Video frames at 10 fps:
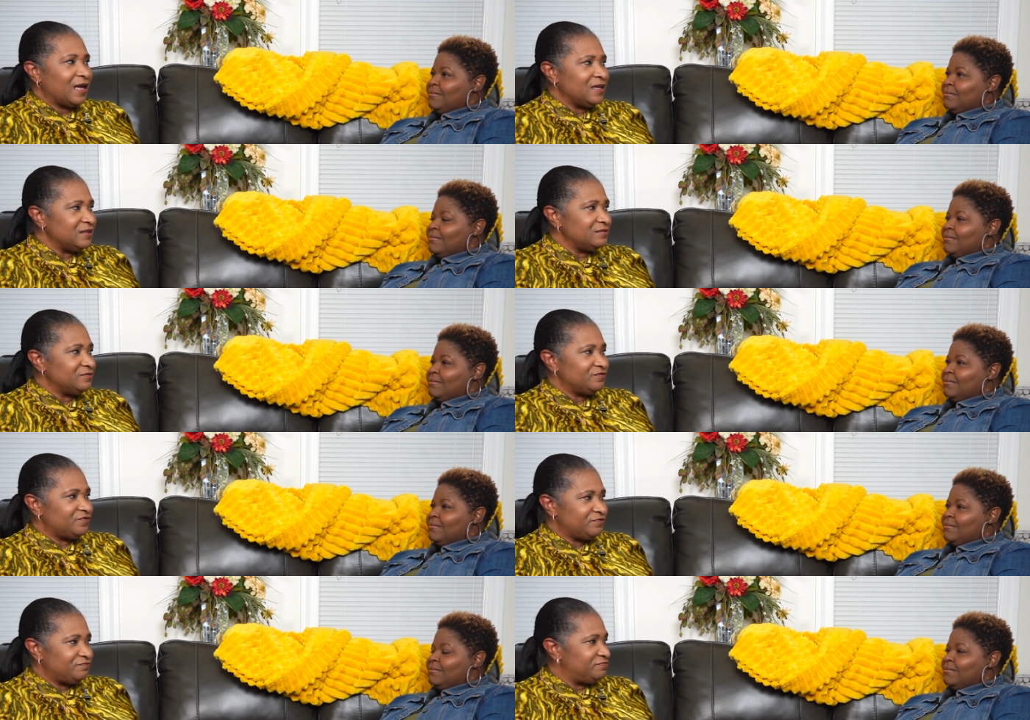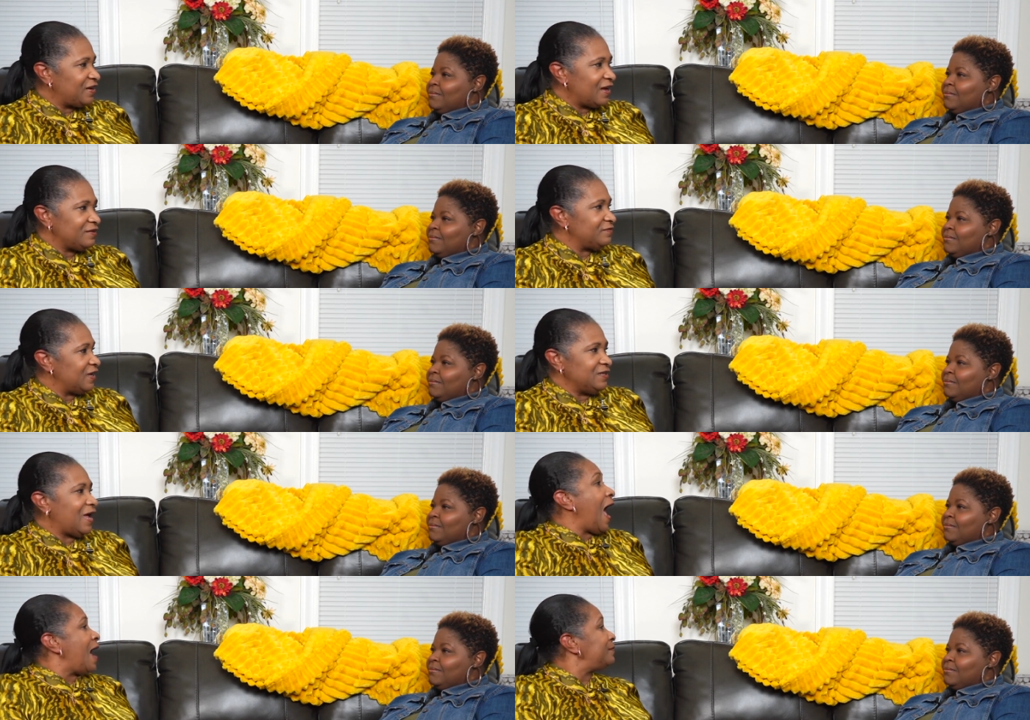Speaker 1: eight, five, eight.
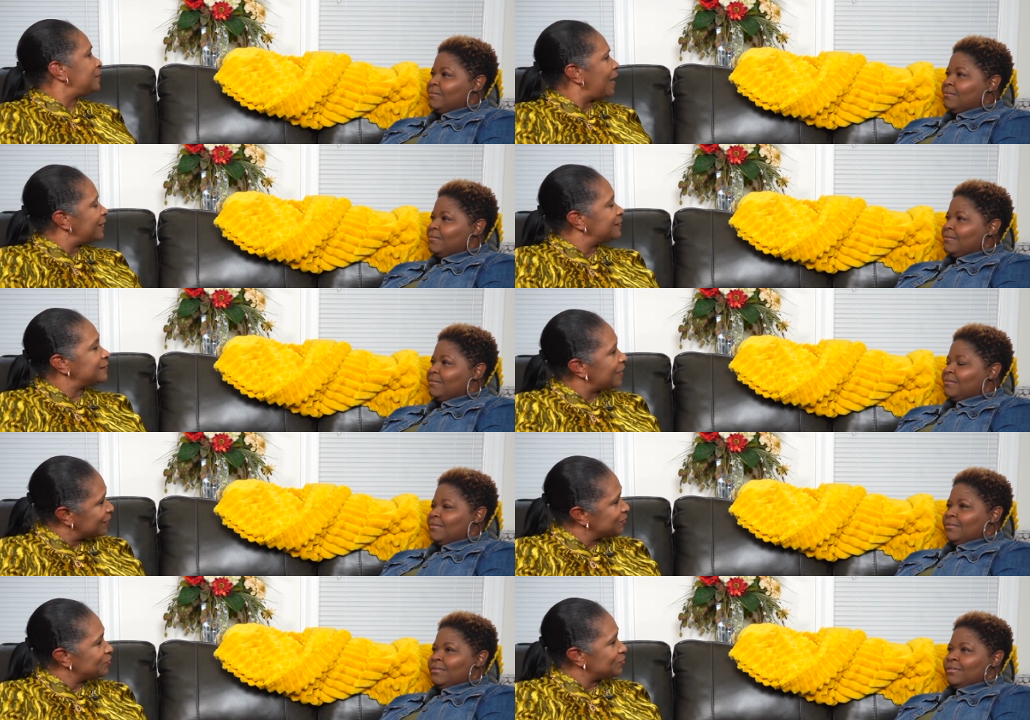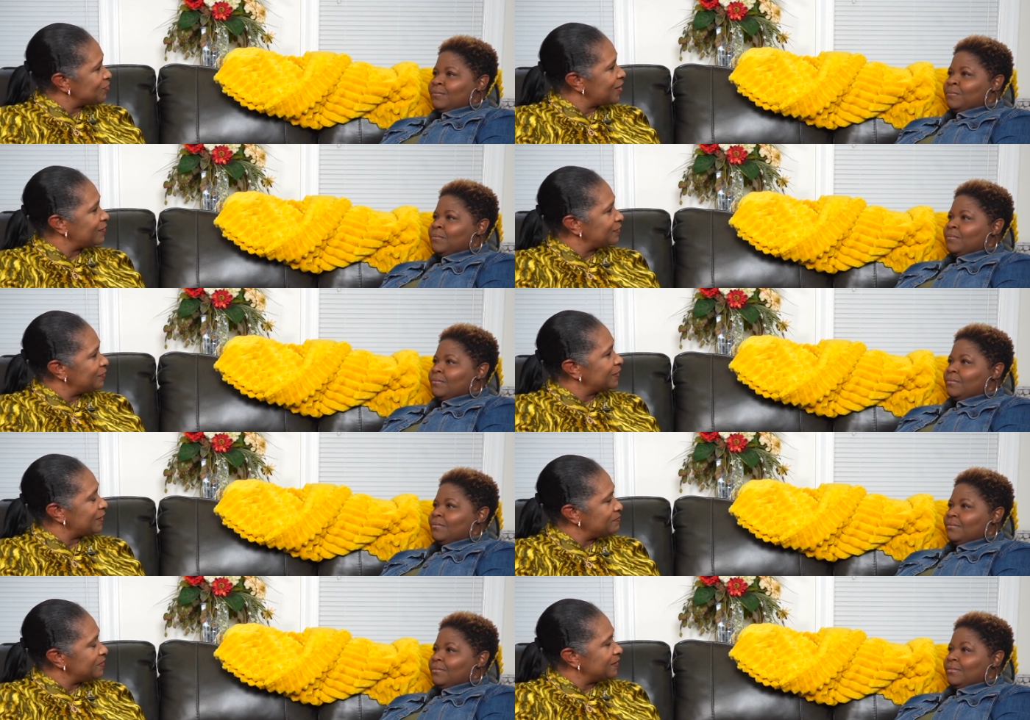I'm not exactly sure how long it
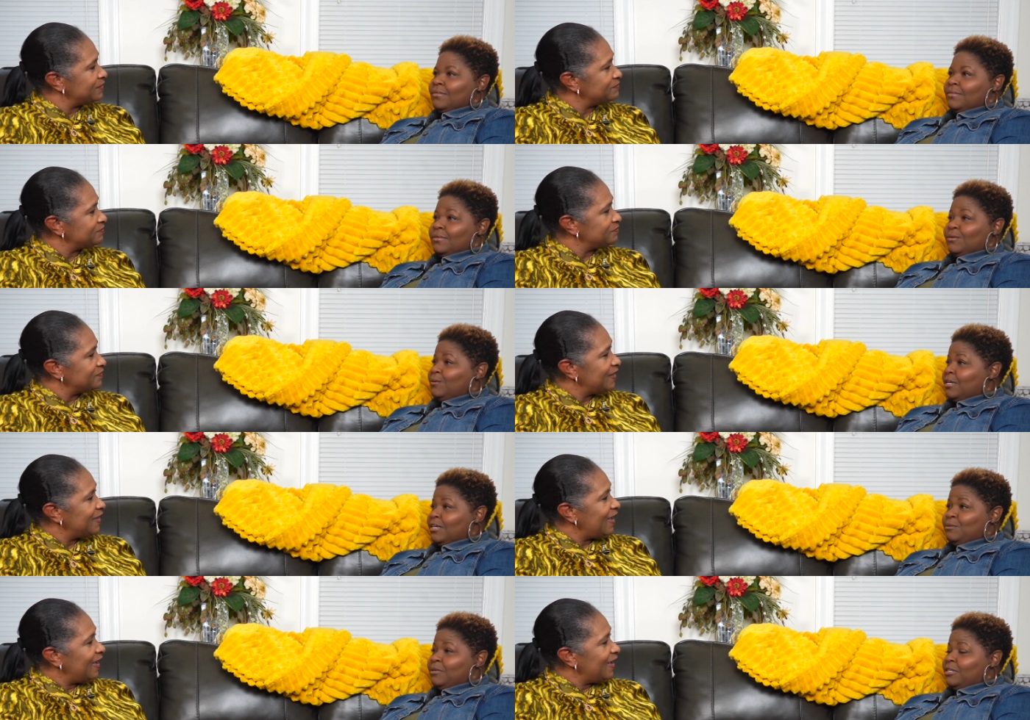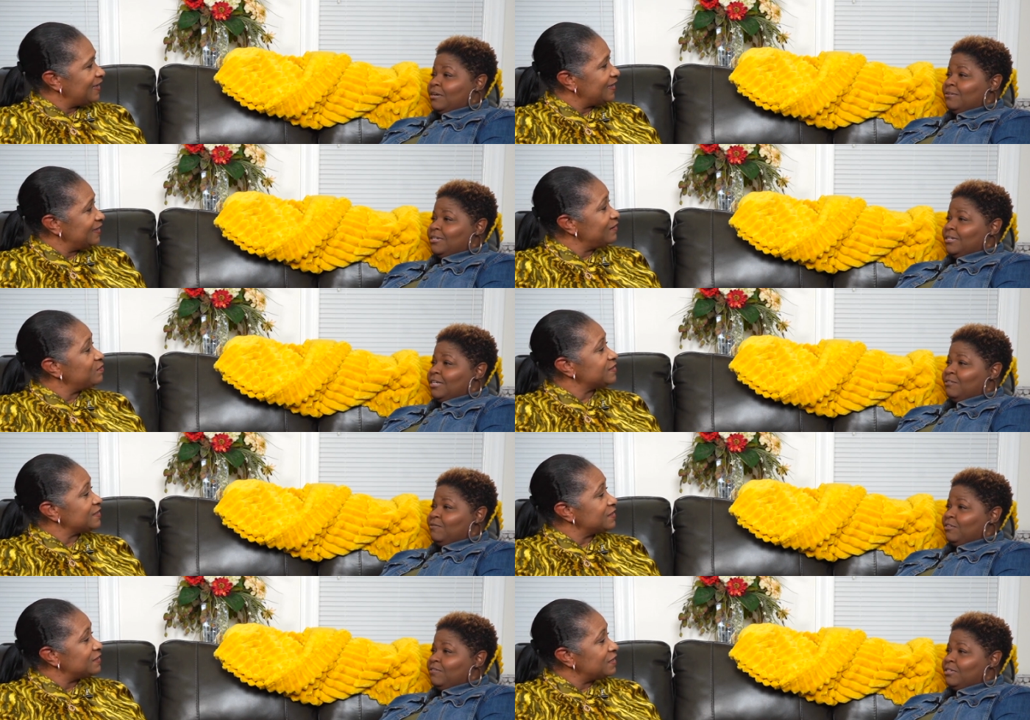had been. It had to
Speaker 2: be longer. I, it was
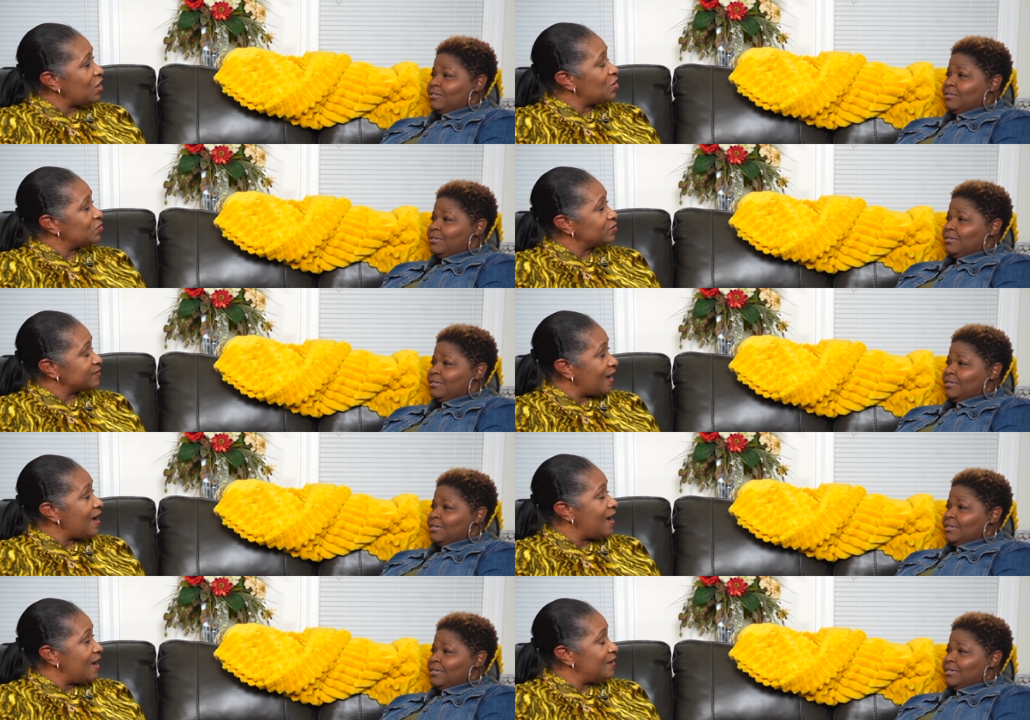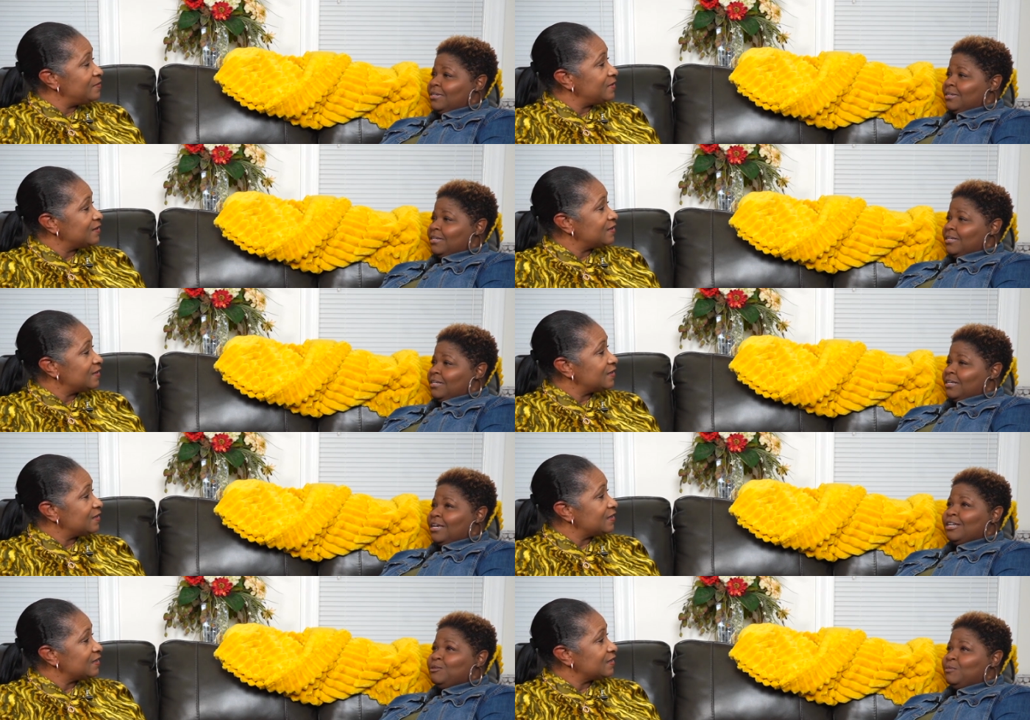a
Speaker 1: long time.
Speaker 2: It
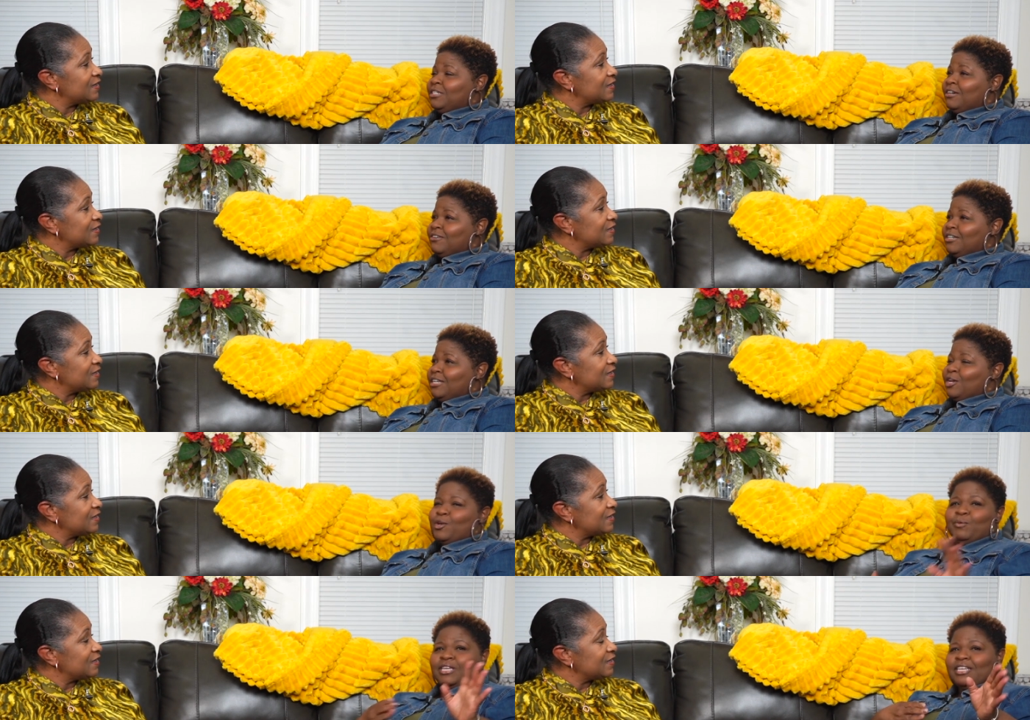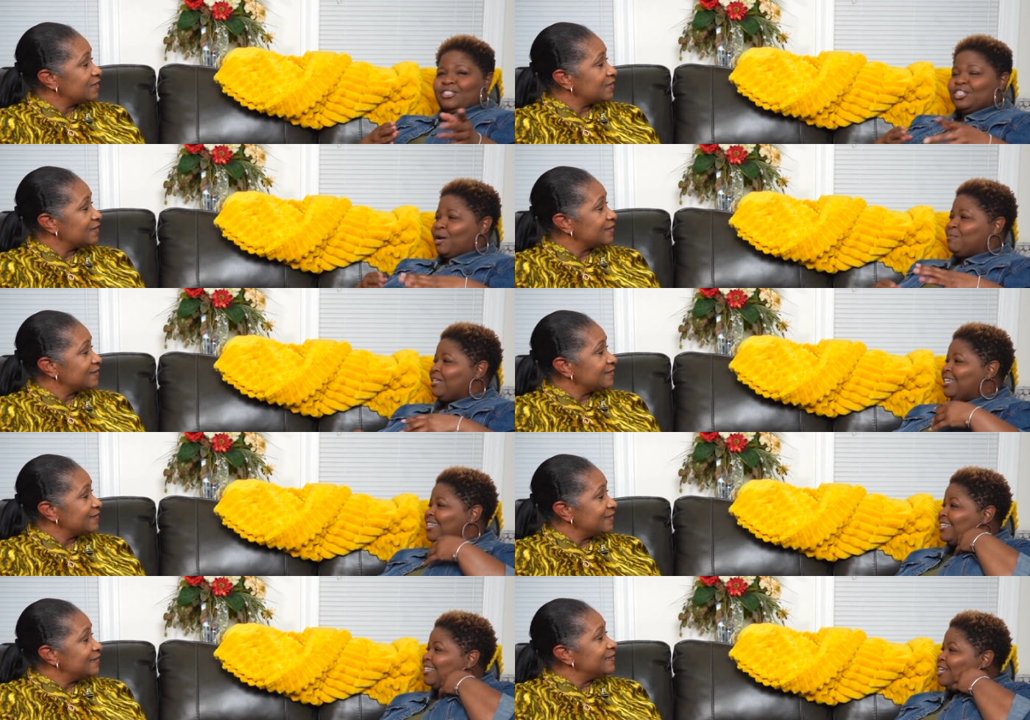had to be longer than that, and we can chop and
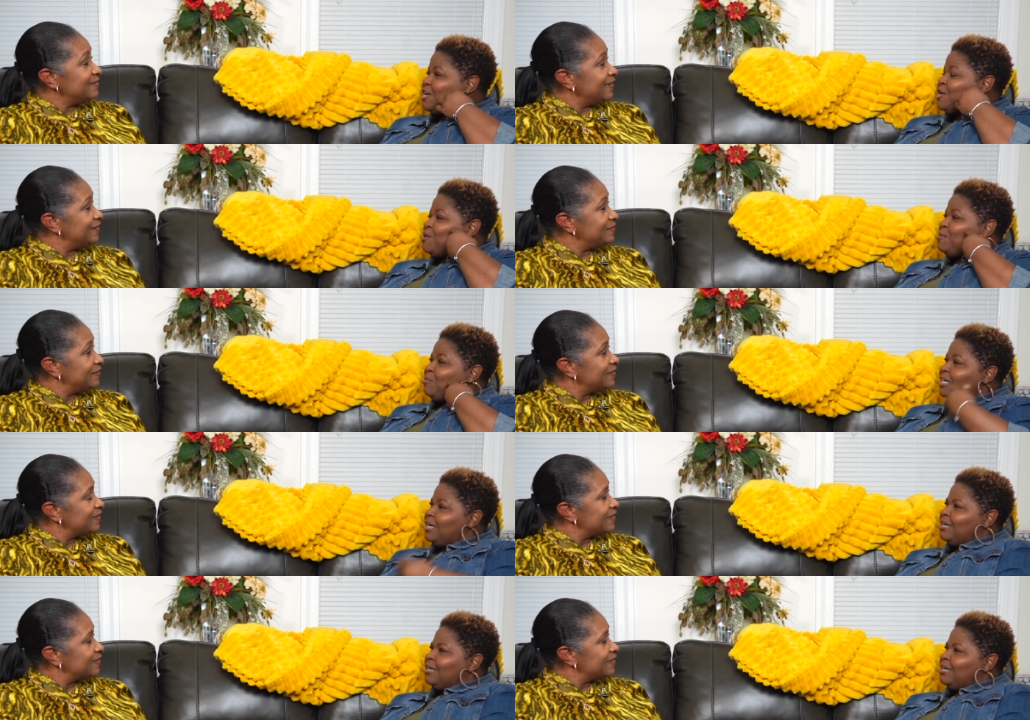edit.
Speaker 1: Yeah, but